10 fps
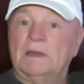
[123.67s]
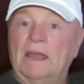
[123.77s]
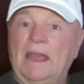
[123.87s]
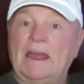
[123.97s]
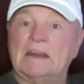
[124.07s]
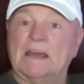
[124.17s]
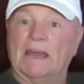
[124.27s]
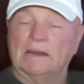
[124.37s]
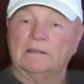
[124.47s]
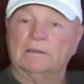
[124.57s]
hand
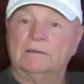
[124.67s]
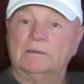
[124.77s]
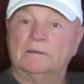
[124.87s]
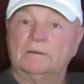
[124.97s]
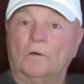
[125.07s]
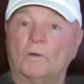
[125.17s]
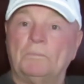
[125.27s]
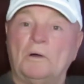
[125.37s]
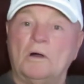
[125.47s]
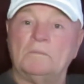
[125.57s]
land, or
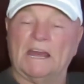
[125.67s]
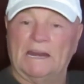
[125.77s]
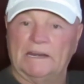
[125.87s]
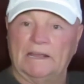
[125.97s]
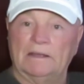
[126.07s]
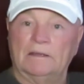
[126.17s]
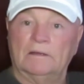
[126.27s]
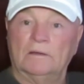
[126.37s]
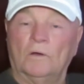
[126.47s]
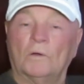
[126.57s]
palm landing,
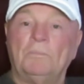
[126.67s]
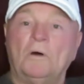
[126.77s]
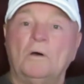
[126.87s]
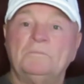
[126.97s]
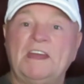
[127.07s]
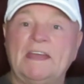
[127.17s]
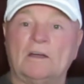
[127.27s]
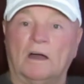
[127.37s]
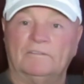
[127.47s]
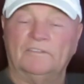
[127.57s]
or palm
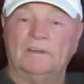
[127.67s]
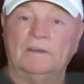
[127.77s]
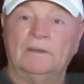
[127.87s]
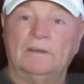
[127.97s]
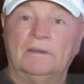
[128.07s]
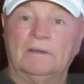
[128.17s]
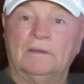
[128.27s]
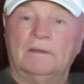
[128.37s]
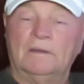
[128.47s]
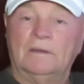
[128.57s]
takeoff.
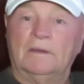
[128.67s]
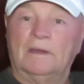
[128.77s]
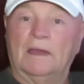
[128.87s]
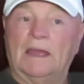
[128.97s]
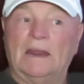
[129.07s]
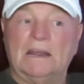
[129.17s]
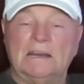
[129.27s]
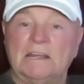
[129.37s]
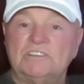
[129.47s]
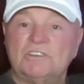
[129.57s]
And
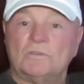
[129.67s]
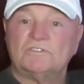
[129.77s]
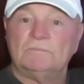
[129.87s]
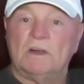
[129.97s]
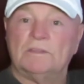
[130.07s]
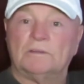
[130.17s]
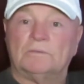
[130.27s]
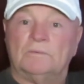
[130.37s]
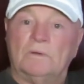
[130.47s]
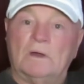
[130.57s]
then they show some
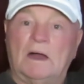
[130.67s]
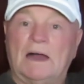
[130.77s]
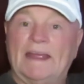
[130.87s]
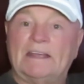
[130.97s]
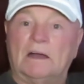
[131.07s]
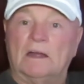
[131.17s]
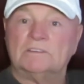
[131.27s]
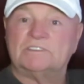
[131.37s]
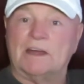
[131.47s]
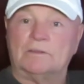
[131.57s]
other
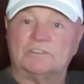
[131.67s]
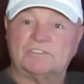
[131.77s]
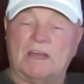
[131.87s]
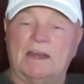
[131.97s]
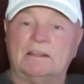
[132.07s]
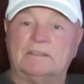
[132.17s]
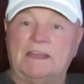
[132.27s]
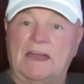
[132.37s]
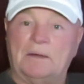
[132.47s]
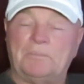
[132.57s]
icons down the side of
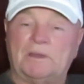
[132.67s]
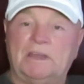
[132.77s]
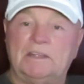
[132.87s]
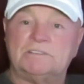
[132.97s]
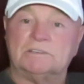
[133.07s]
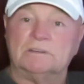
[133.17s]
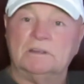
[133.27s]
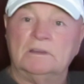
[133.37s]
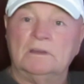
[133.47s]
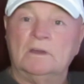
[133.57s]
the application
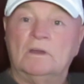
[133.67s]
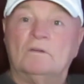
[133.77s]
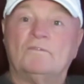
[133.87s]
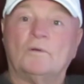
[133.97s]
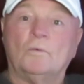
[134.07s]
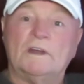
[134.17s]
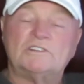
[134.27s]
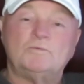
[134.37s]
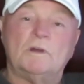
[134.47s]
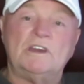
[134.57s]
for
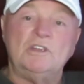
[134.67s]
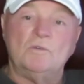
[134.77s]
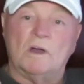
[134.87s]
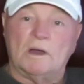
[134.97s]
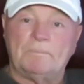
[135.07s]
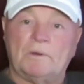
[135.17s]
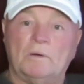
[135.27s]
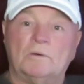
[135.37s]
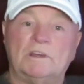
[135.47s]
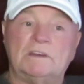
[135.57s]
which when you
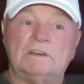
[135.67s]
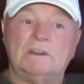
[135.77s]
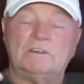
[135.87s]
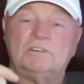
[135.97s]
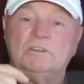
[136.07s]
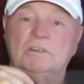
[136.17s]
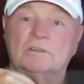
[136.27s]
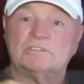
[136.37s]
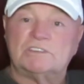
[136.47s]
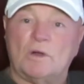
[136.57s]
upload it to
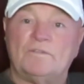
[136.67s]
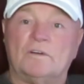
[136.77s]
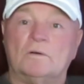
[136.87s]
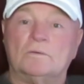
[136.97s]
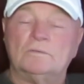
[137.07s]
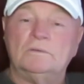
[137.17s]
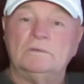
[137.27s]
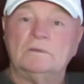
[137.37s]
your cell phone,